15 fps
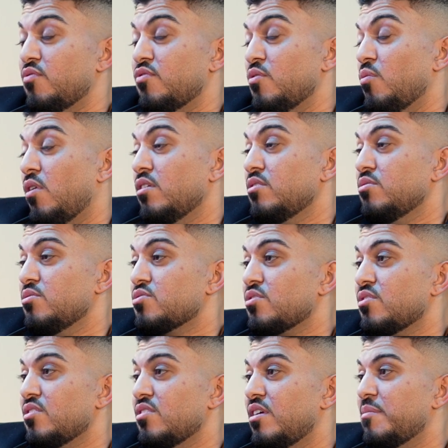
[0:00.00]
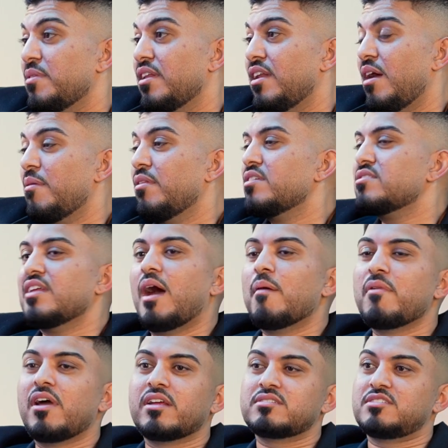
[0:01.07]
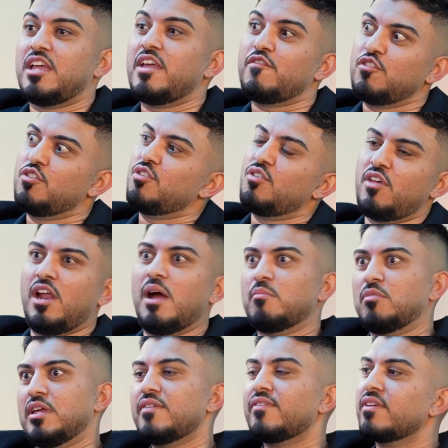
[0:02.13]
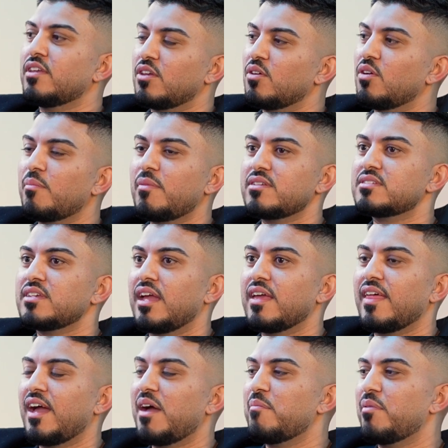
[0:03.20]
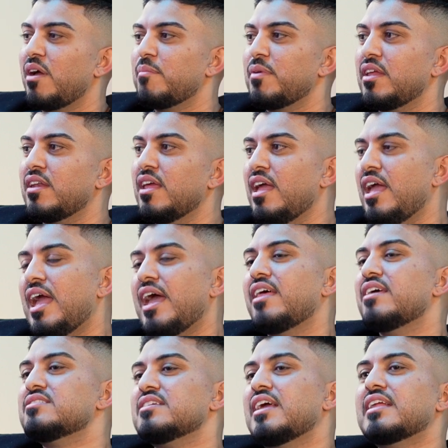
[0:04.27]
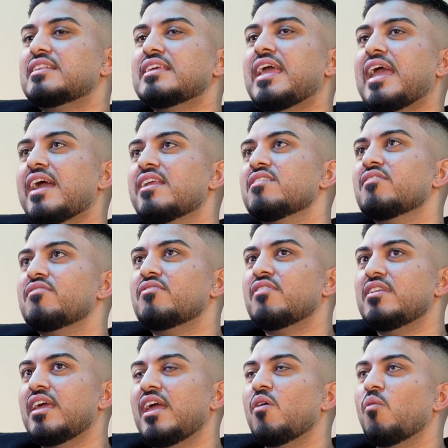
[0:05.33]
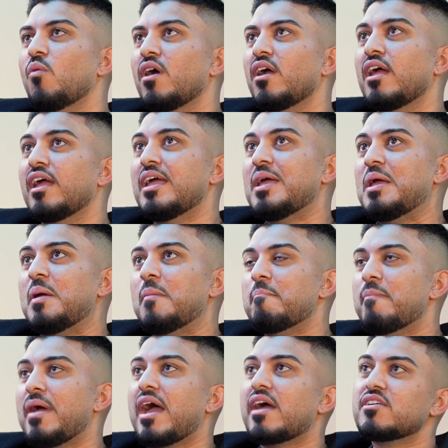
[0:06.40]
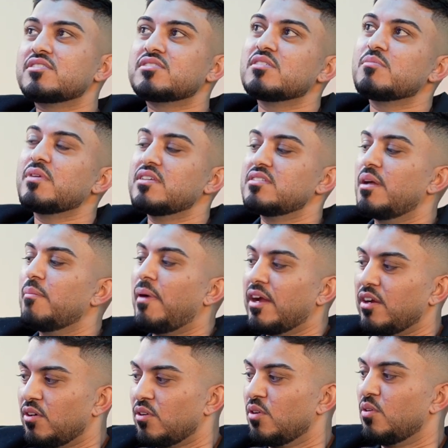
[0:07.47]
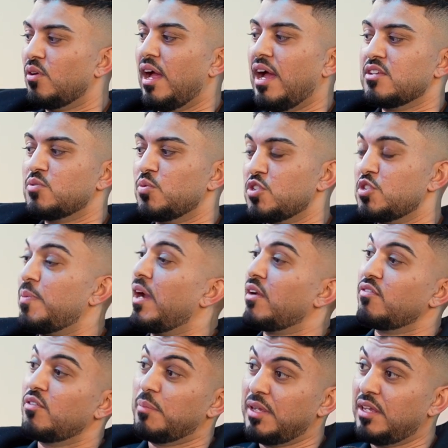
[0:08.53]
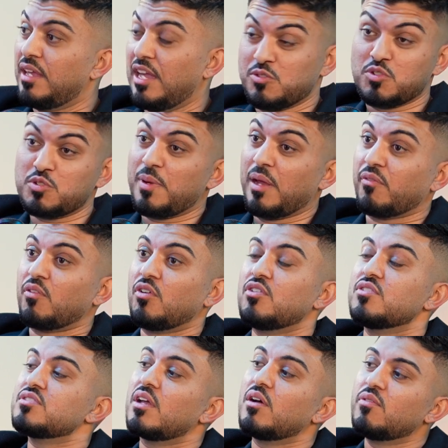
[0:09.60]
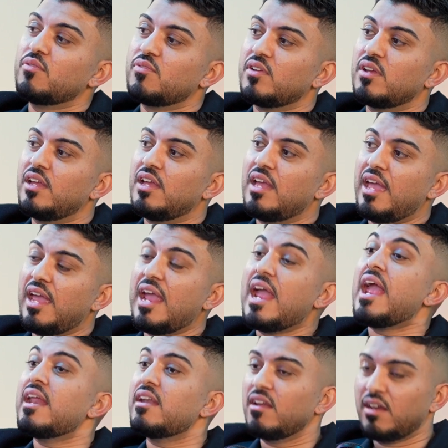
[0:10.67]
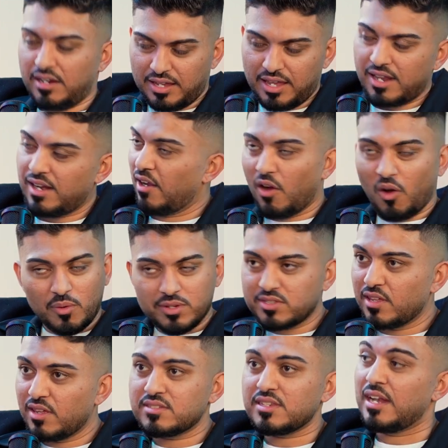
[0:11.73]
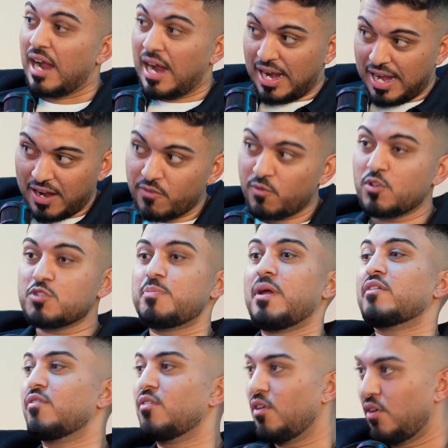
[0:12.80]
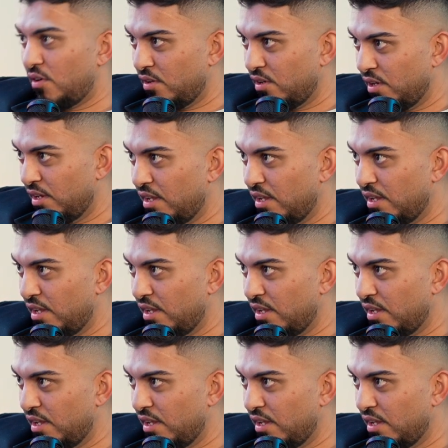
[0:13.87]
if you want to, sure. I mean, listen, I'm not gonna say if you do that, I'm leaving you. I'm not saying that, but I mean, listen. At the end of the day, what matters to me is that my girl has respect for me, has respect for herself, and again, I always say this, and I have respect for her